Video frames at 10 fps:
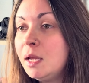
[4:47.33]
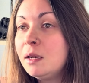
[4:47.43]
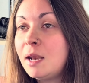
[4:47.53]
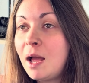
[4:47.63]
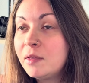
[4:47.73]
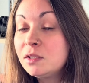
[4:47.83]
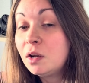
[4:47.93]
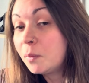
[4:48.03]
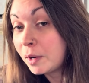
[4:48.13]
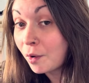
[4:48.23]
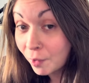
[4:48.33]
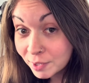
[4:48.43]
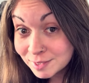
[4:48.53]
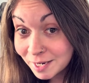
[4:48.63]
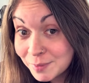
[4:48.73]
Now let's talk about
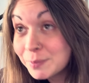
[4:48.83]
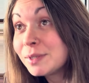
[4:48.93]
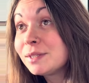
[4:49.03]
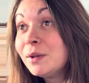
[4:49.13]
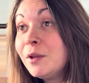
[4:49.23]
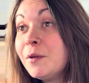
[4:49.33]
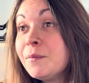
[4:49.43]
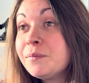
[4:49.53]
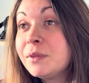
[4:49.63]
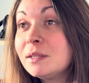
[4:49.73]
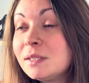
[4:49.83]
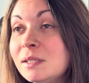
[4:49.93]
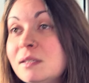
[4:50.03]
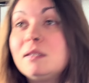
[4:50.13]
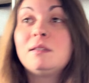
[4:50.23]
archetypes. This
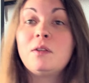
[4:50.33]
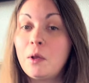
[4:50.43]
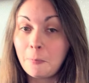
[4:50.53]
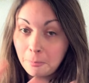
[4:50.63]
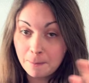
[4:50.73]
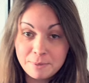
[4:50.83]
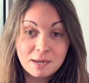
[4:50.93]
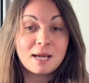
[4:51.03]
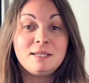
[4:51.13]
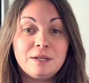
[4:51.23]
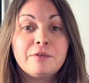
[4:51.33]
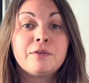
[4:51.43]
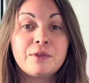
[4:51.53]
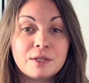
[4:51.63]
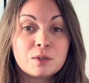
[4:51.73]
is a big idea
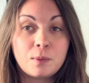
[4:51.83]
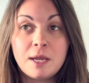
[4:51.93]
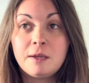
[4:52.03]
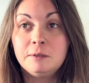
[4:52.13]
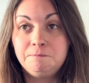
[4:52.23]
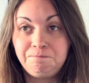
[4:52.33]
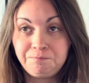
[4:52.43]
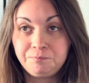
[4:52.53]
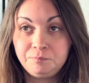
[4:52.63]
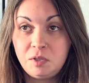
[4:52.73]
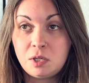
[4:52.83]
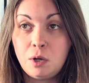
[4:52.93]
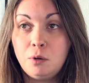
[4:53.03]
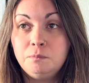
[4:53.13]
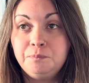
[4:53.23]
for this week.
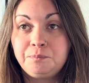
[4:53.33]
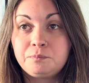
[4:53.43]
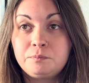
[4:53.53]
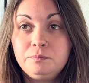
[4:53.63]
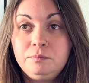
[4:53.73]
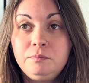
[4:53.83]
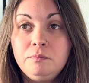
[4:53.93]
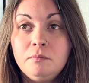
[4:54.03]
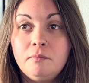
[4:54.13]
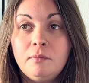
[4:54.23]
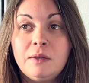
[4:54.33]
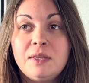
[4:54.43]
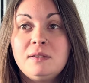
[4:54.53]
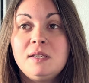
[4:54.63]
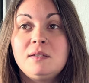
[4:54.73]
So
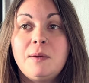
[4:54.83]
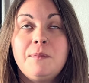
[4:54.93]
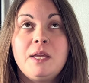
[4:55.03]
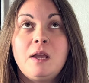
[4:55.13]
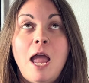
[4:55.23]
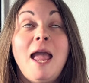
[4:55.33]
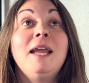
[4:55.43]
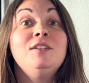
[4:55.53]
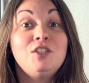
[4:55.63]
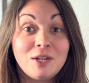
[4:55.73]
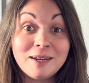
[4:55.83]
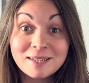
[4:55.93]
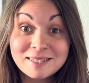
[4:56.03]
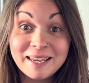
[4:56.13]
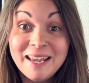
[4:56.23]
This is something
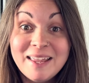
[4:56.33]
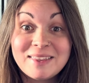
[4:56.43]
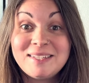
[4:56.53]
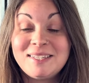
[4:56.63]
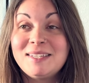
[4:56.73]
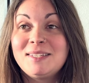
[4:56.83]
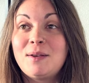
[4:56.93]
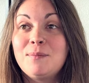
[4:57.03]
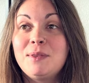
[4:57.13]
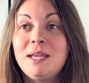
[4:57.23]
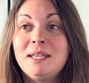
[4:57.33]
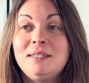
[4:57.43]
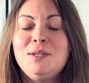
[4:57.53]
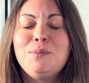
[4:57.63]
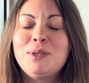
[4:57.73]
ancient. This is something
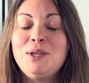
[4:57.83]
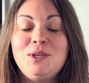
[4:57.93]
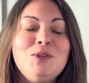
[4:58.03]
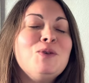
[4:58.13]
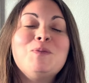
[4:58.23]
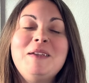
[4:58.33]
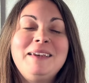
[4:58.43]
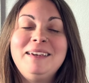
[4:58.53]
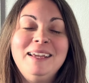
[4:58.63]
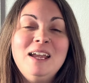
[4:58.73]
deeply human.